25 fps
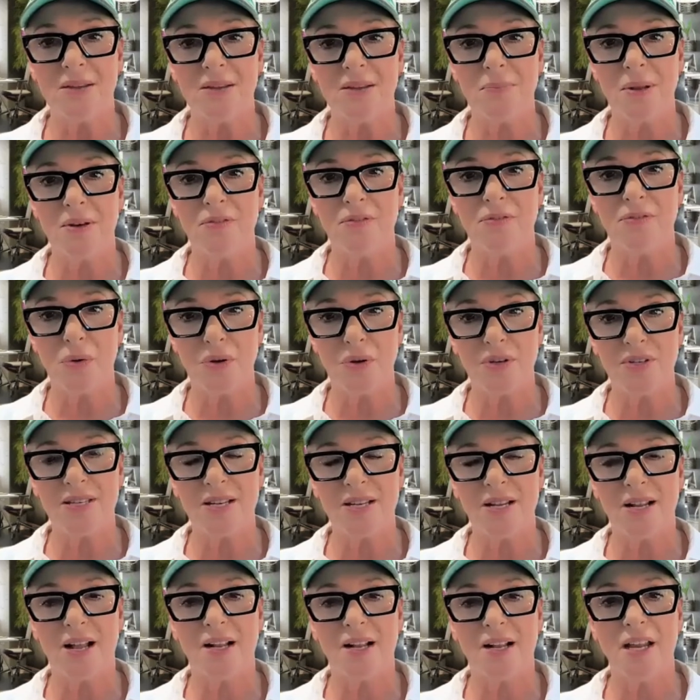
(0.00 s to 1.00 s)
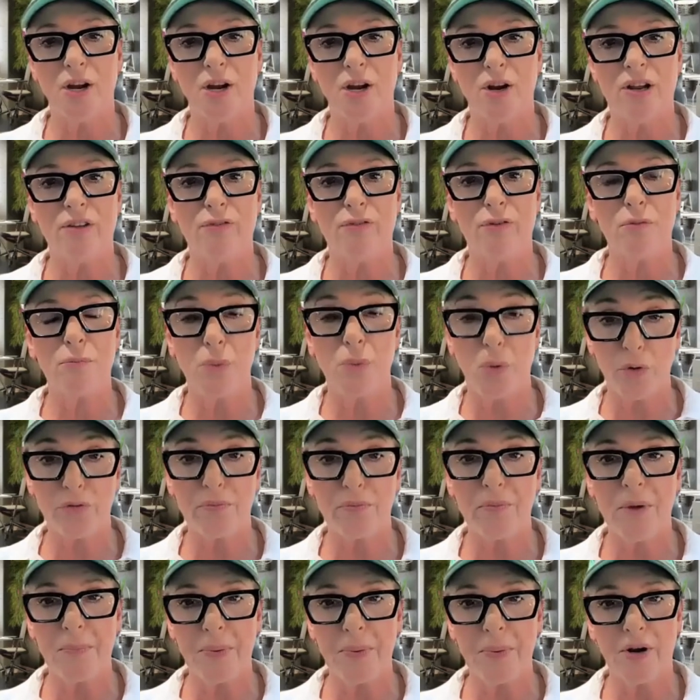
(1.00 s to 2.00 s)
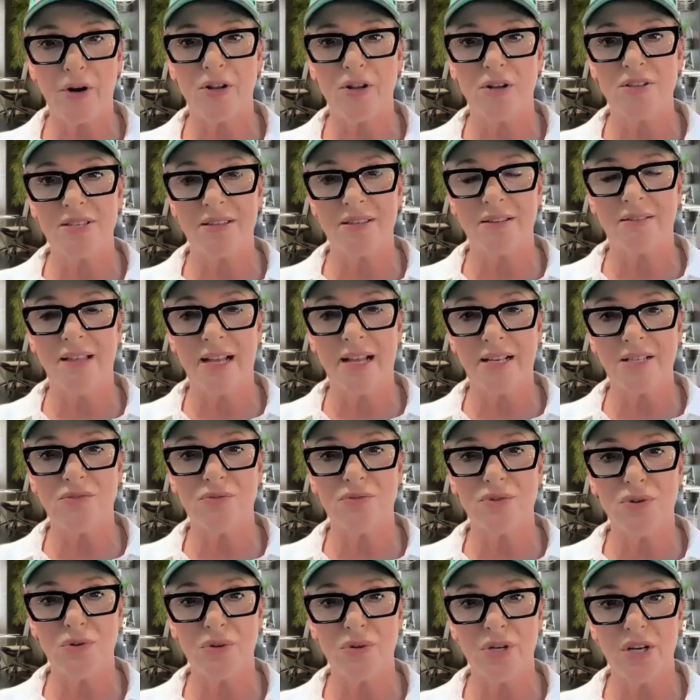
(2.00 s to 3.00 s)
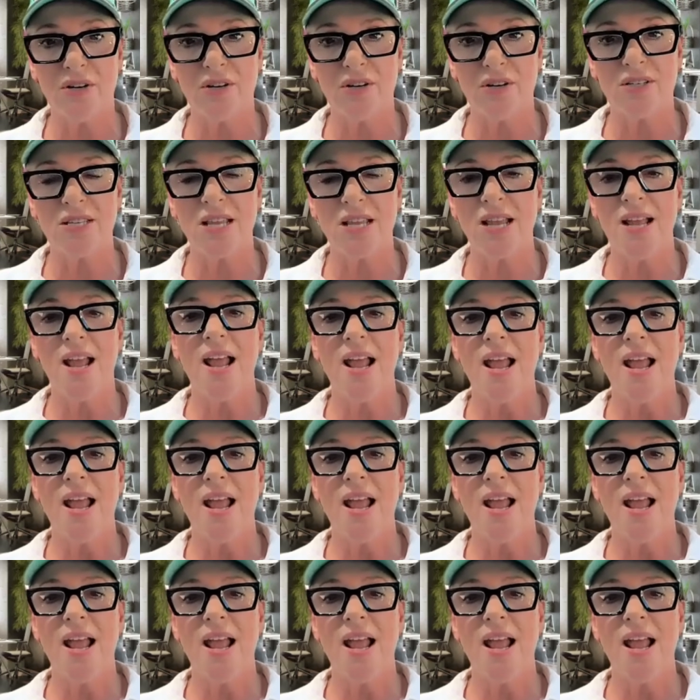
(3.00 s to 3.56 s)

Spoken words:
I've been focusing on caring for both my parents the last few years.